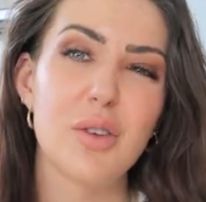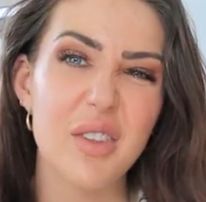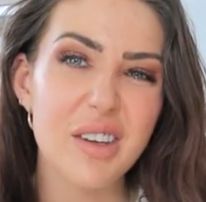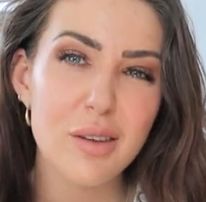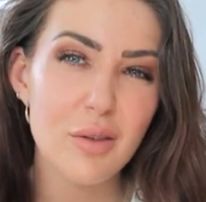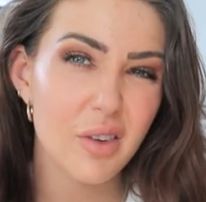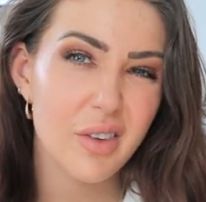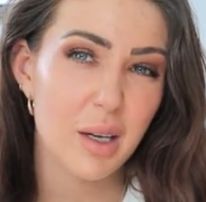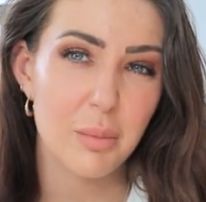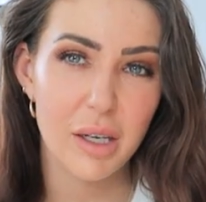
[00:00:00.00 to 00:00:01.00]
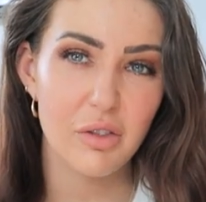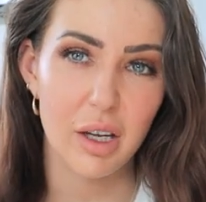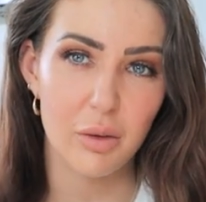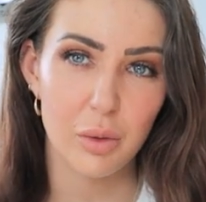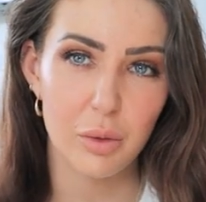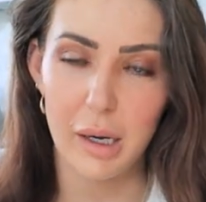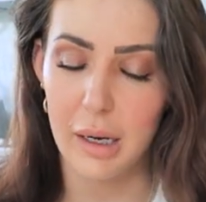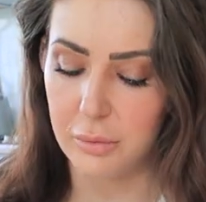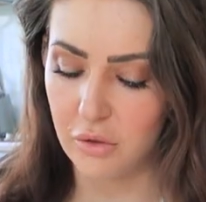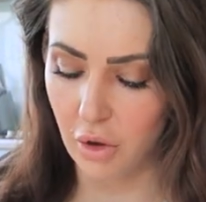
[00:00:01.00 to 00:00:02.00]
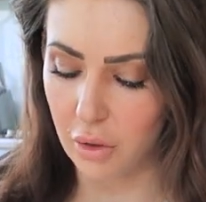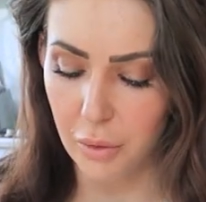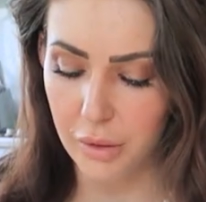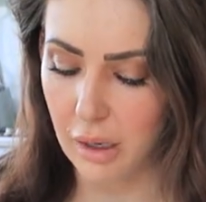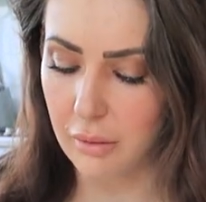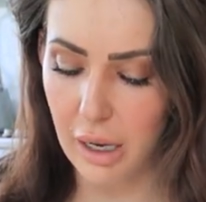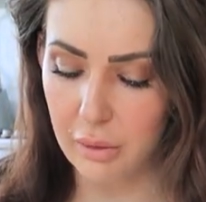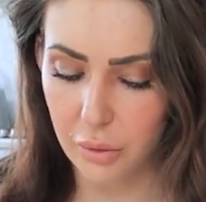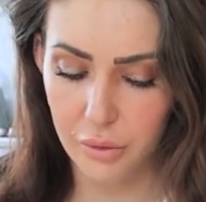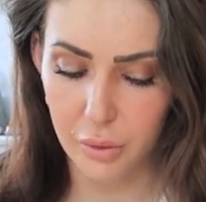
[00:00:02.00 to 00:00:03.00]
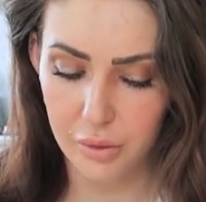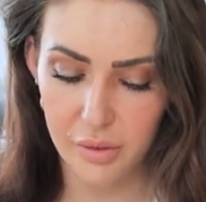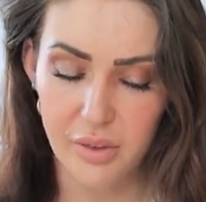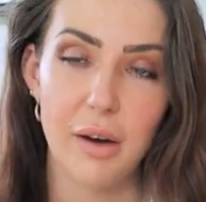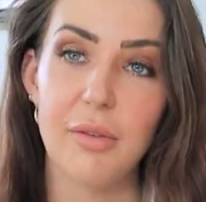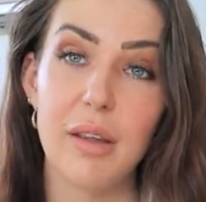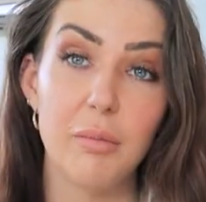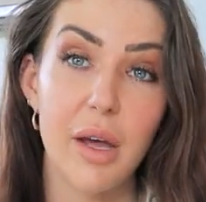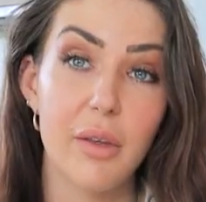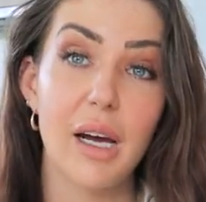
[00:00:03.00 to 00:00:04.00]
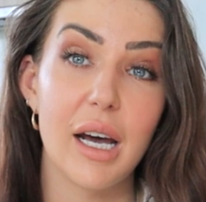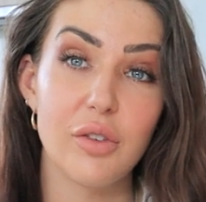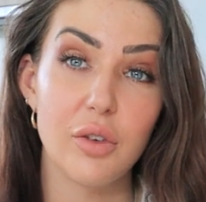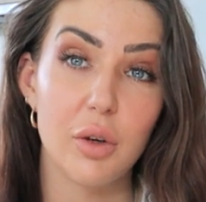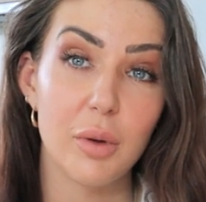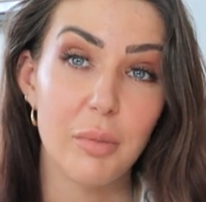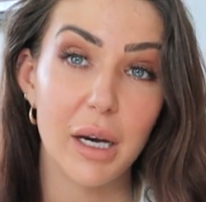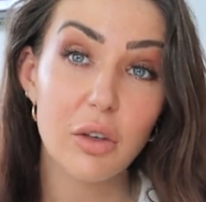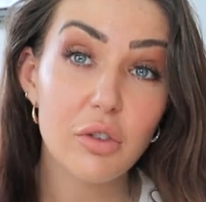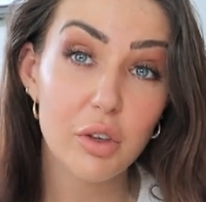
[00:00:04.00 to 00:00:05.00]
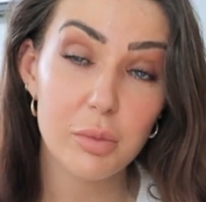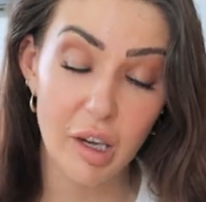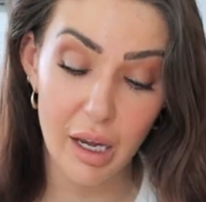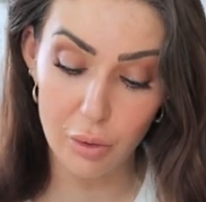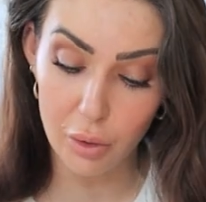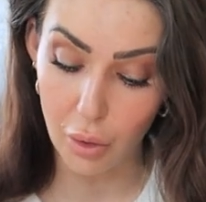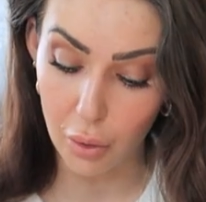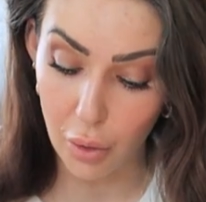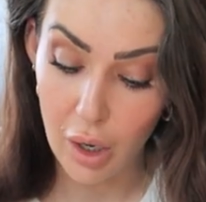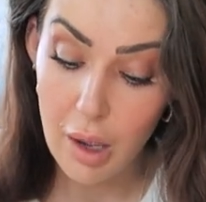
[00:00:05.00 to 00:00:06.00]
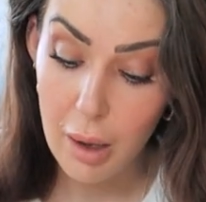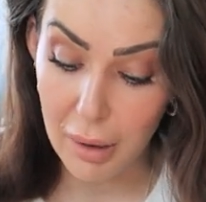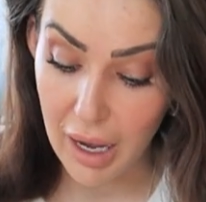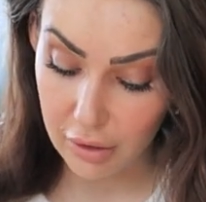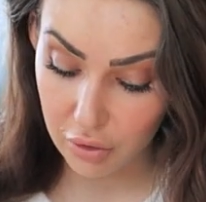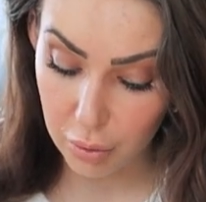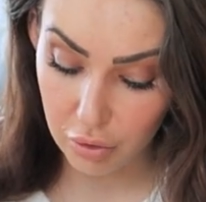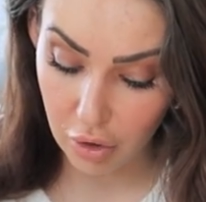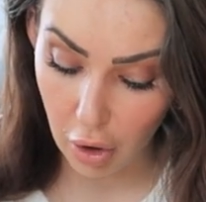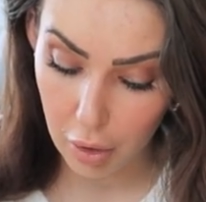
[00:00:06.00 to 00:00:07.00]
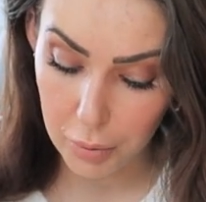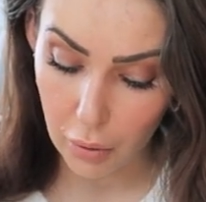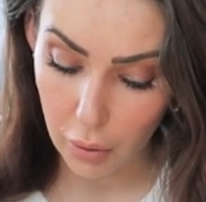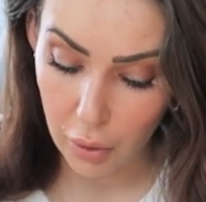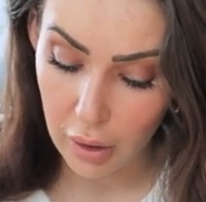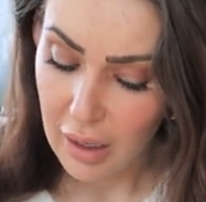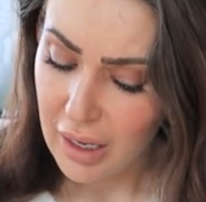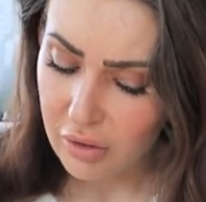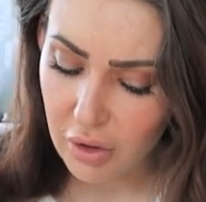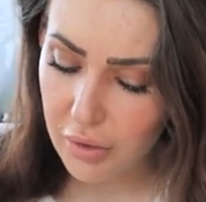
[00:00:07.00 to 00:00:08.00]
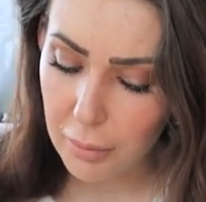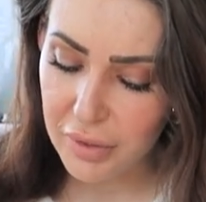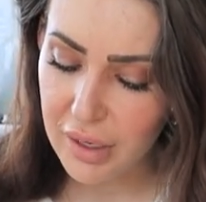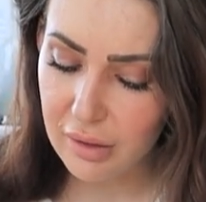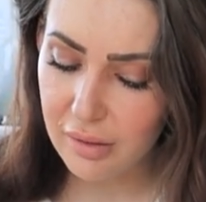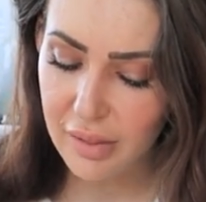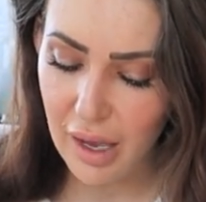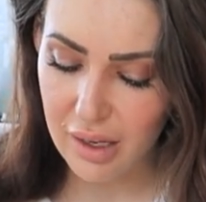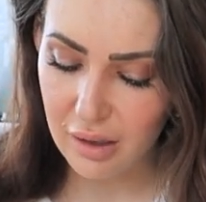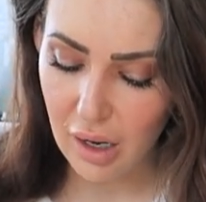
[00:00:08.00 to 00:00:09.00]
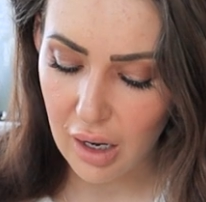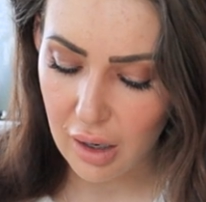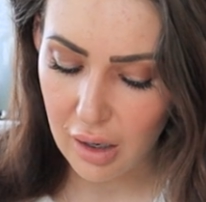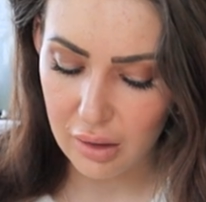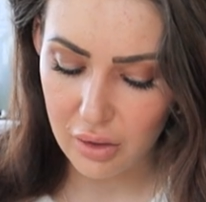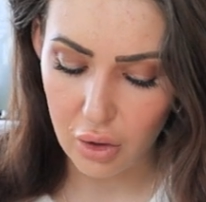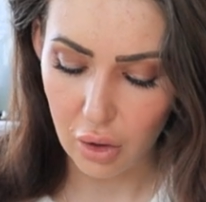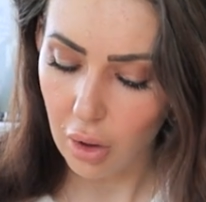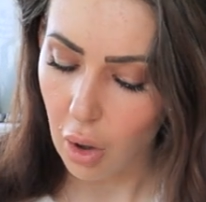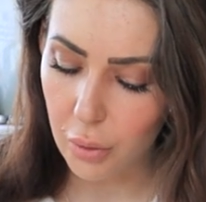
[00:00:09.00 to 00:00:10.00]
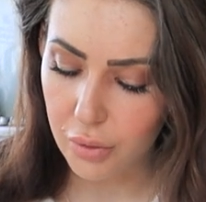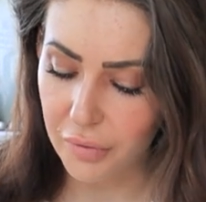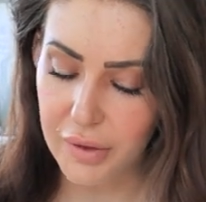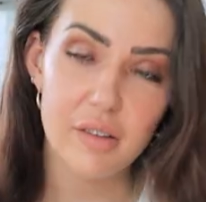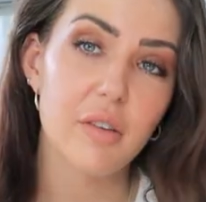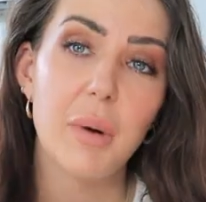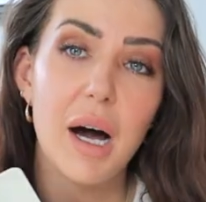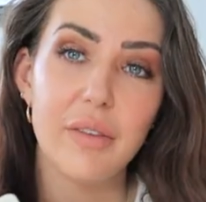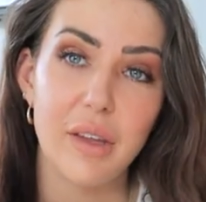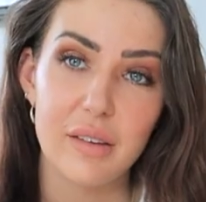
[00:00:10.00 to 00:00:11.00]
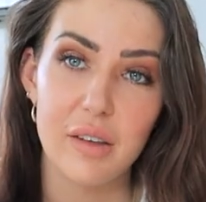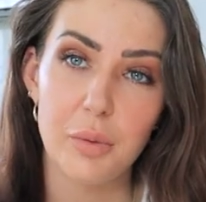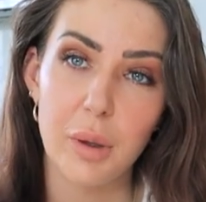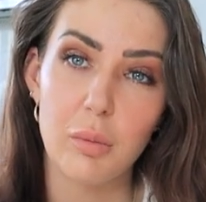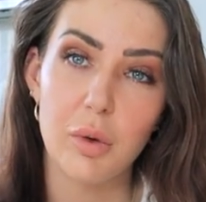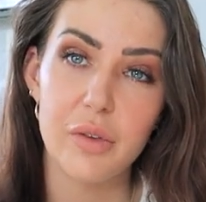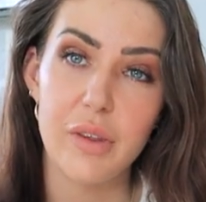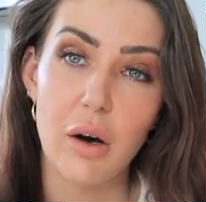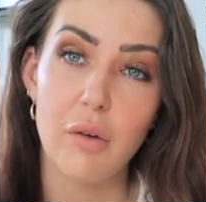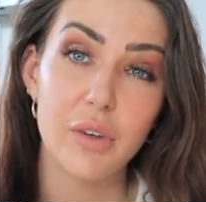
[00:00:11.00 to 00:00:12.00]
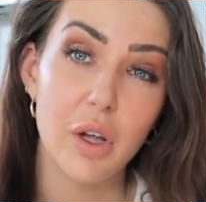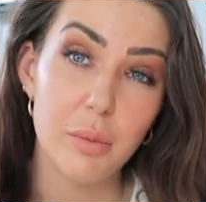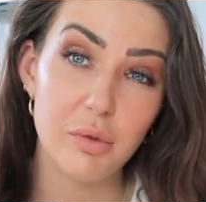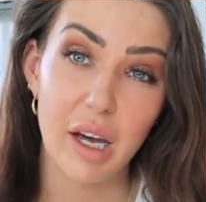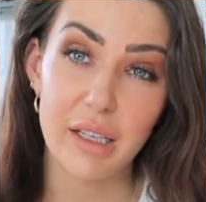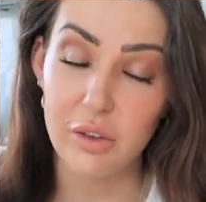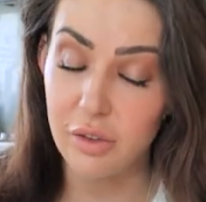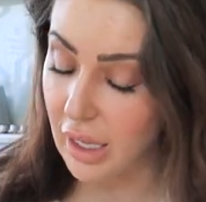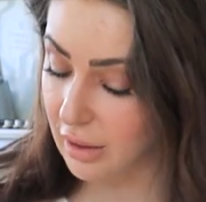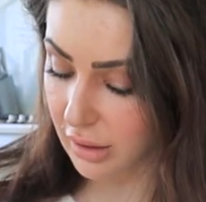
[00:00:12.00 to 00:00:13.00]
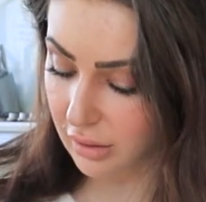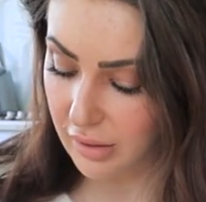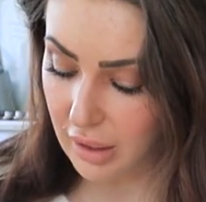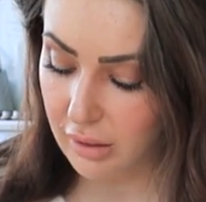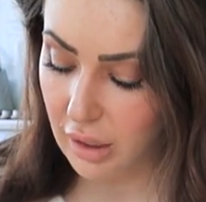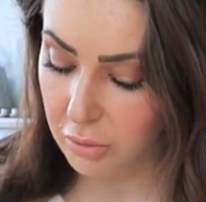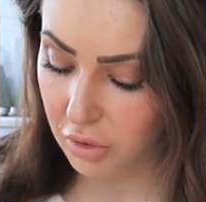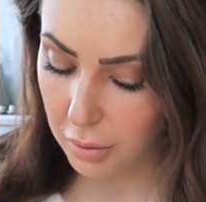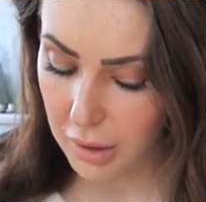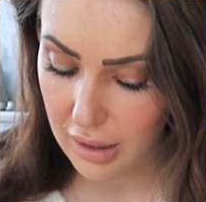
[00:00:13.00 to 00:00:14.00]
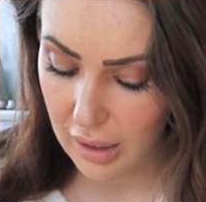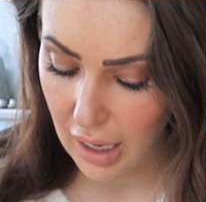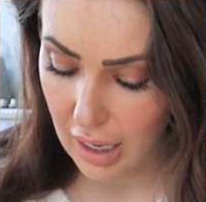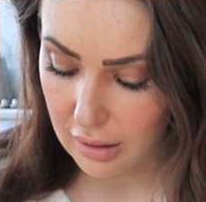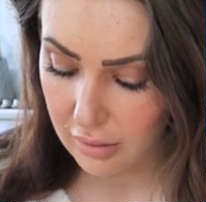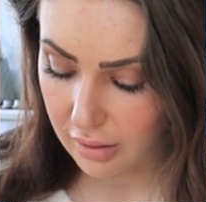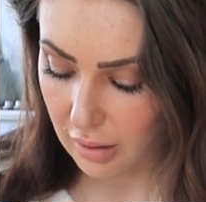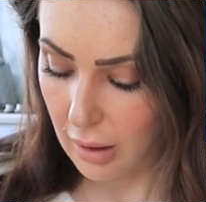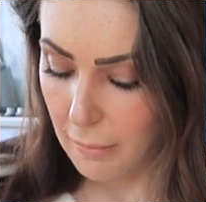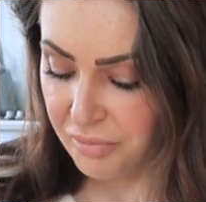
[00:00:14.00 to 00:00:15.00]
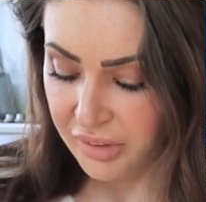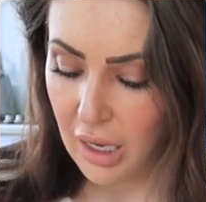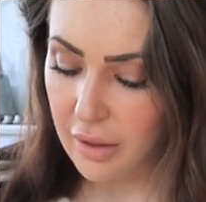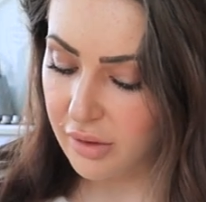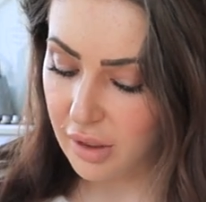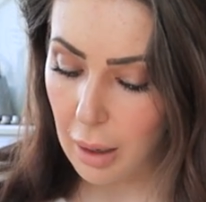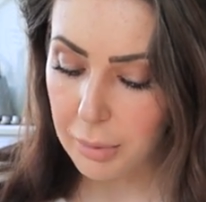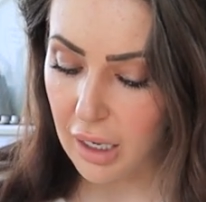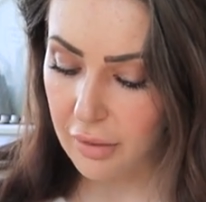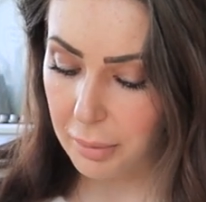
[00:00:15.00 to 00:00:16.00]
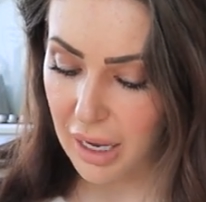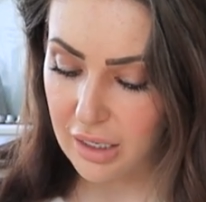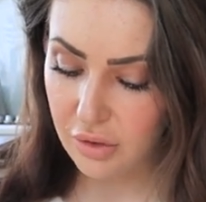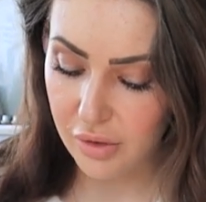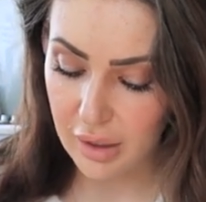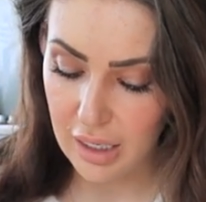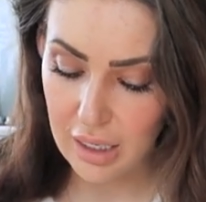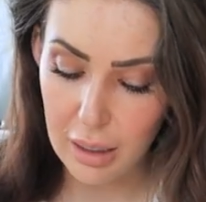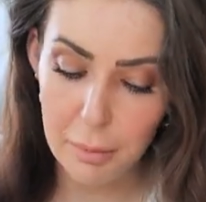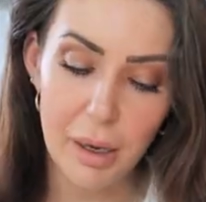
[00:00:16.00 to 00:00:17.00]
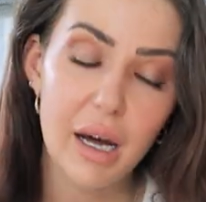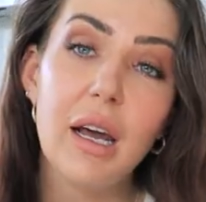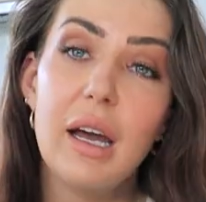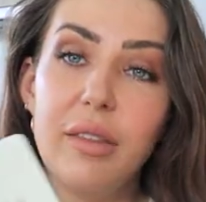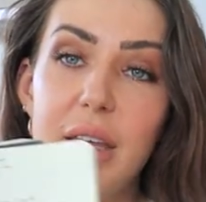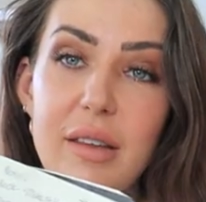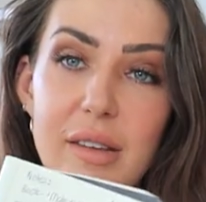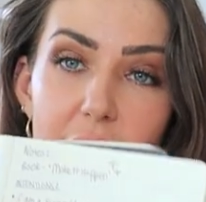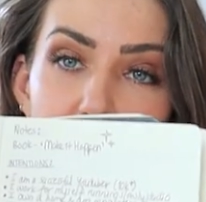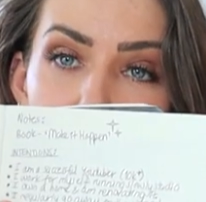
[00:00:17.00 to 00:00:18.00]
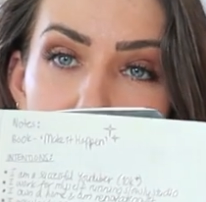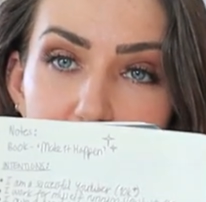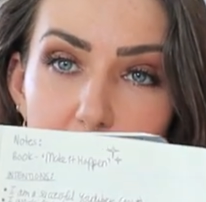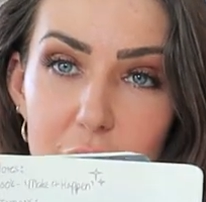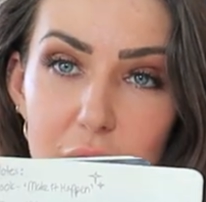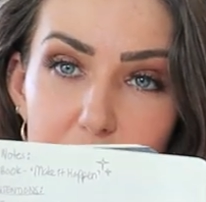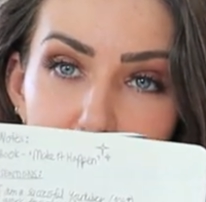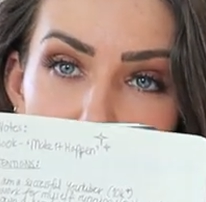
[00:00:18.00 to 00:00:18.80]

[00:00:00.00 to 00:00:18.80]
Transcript: So this is just like my general journal that I write all sorts of stuff in, whether it has to do with my YouTube channel or my actual job or just some things that are, you know, goals and things of mine. Like this one was the envelope challenge savings thing that I'm doing. And yeah, there's a couple of other pages in here, but these are my notes